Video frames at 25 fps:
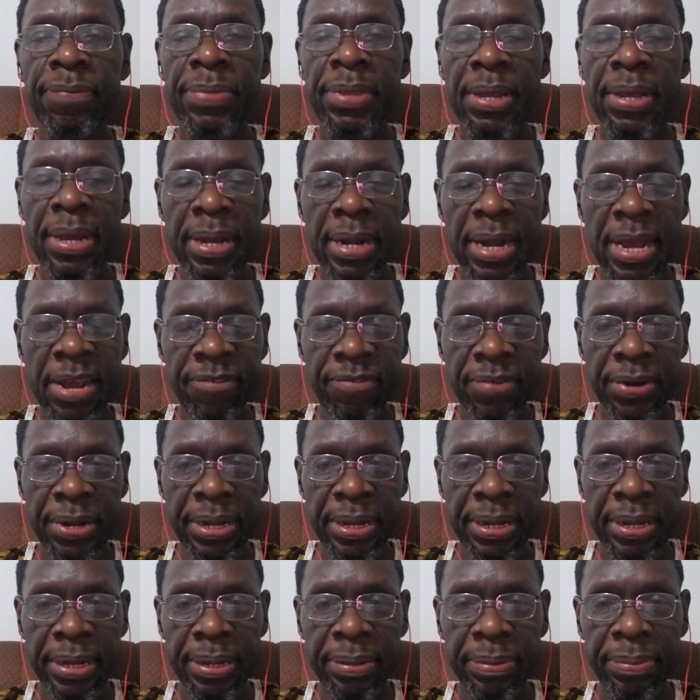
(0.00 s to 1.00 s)
in
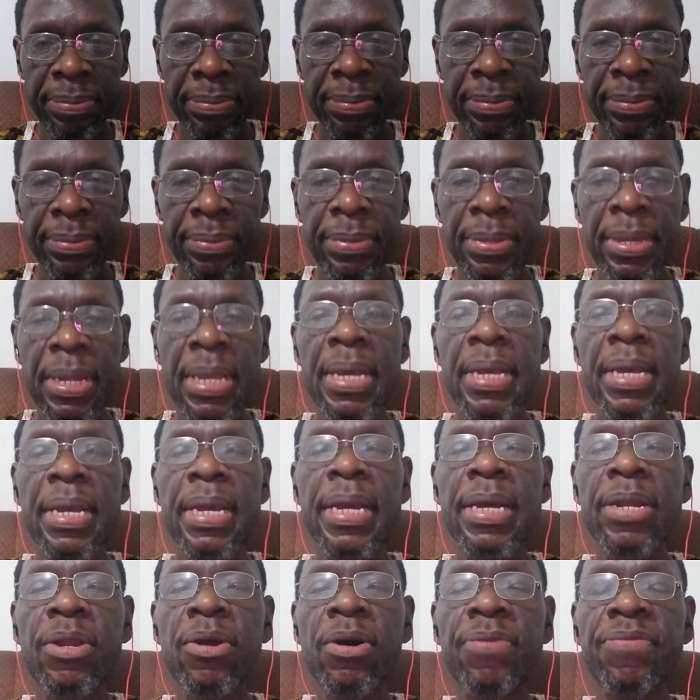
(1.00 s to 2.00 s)
Africa.
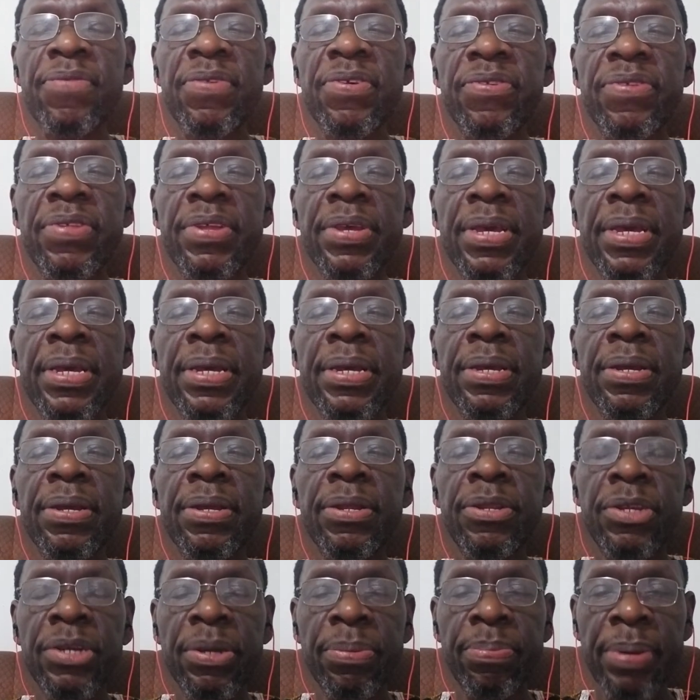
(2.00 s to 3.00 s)
And obviously,
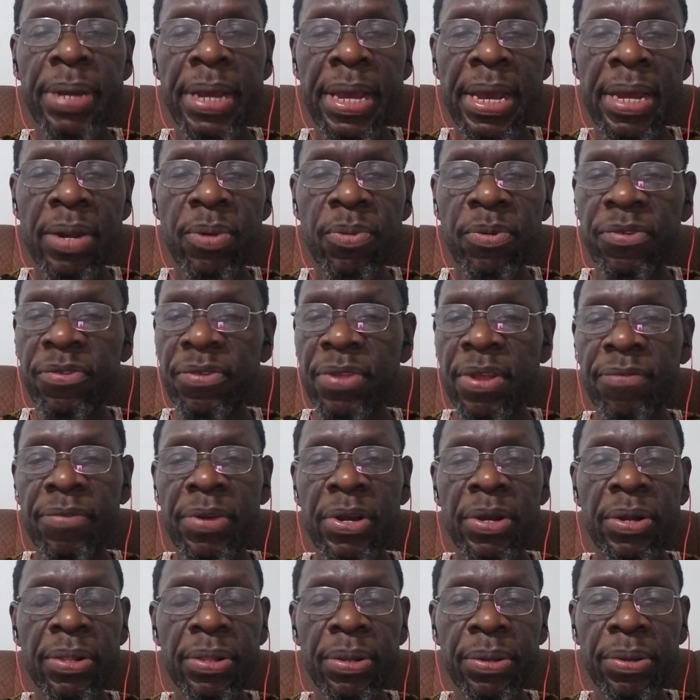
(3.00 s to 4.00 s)
Japan was never a
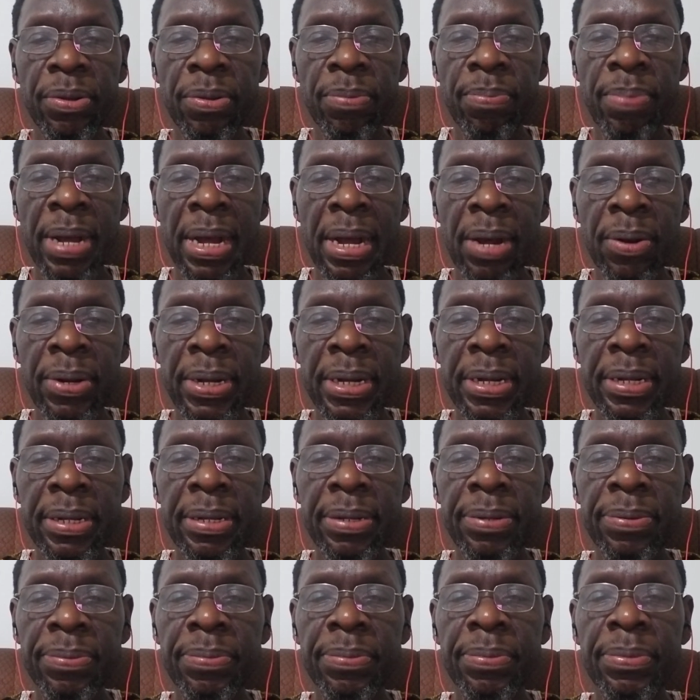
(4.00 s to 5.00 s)
colonial power,
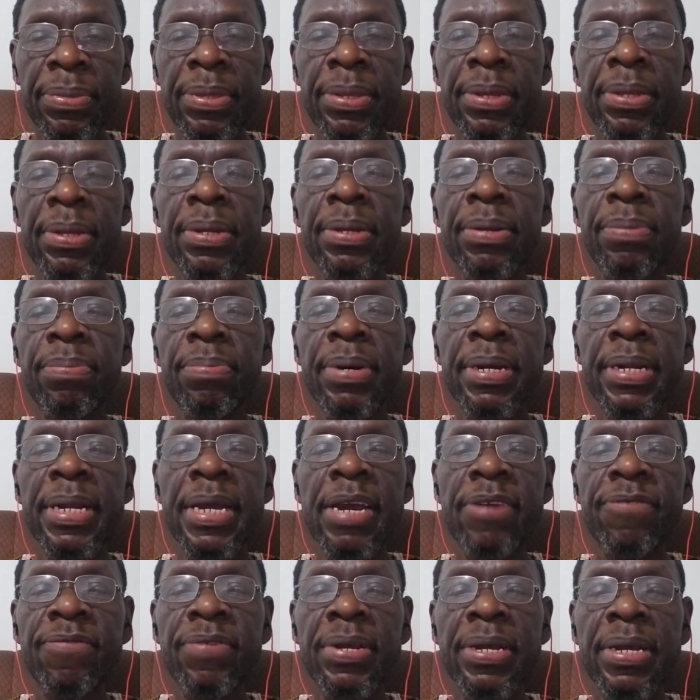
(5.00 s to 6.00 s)
but
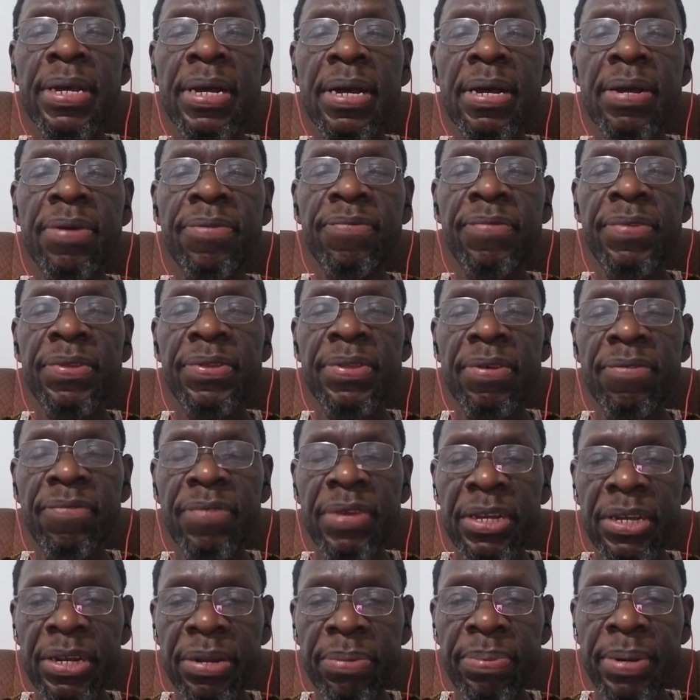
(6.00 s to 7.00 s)
Africa,
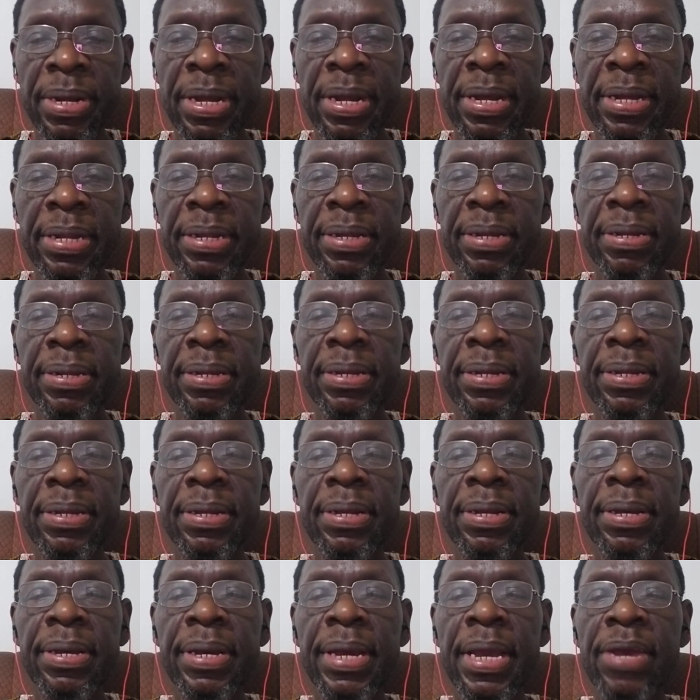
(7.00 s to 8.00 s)
vis-a-vis Japan,
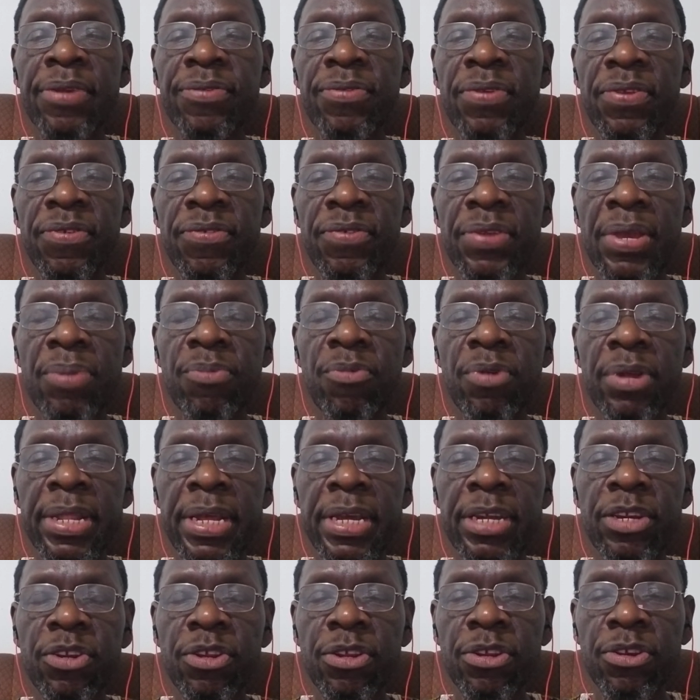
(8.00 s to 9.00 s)
has the same
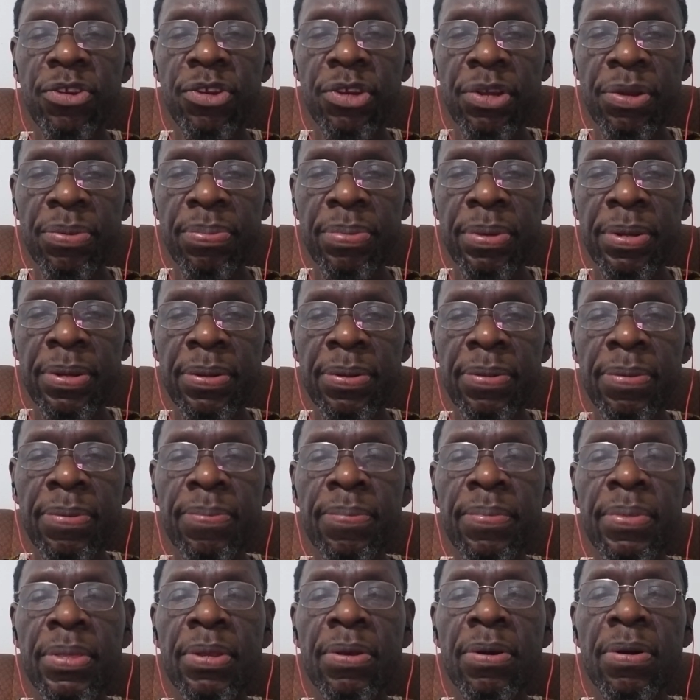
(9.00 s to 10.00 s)
relationship
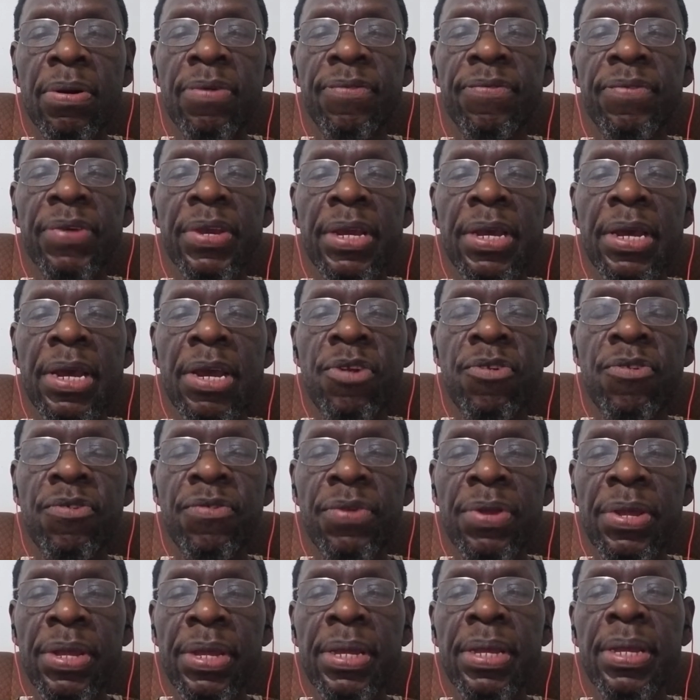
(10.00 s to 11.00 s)
of a
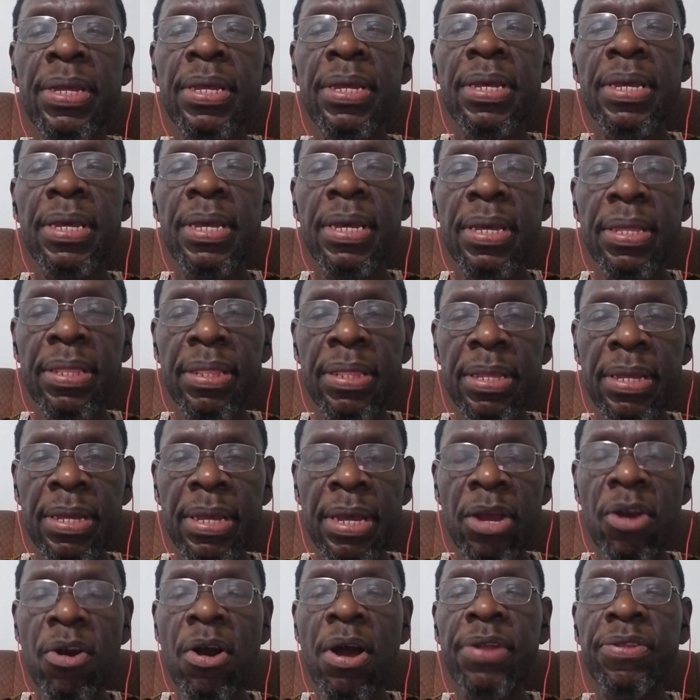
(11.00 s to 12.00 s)
country in a
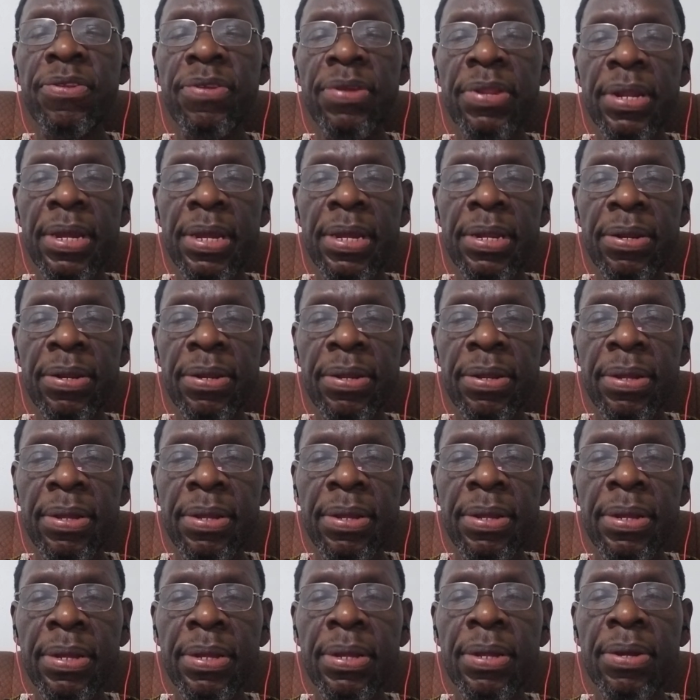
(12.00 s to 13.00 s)
continent
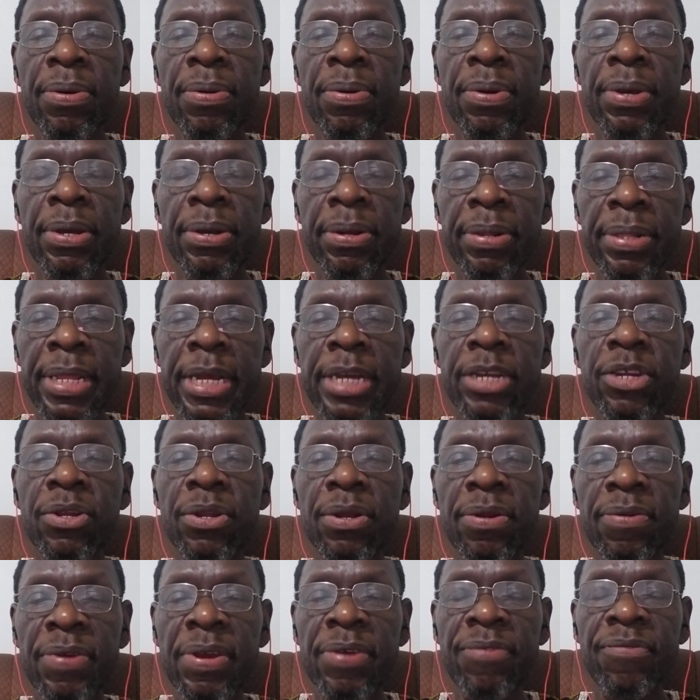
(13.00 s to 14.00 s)
or a collection
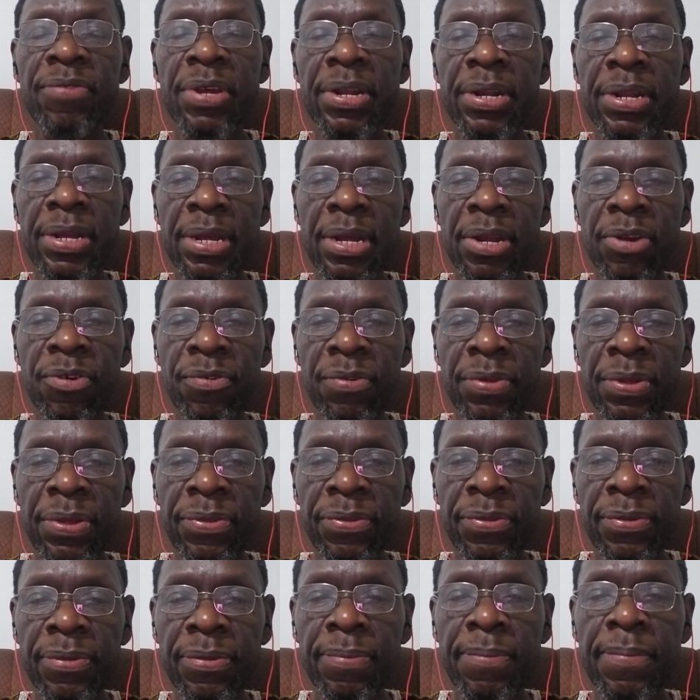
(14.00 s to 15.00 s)
of African countries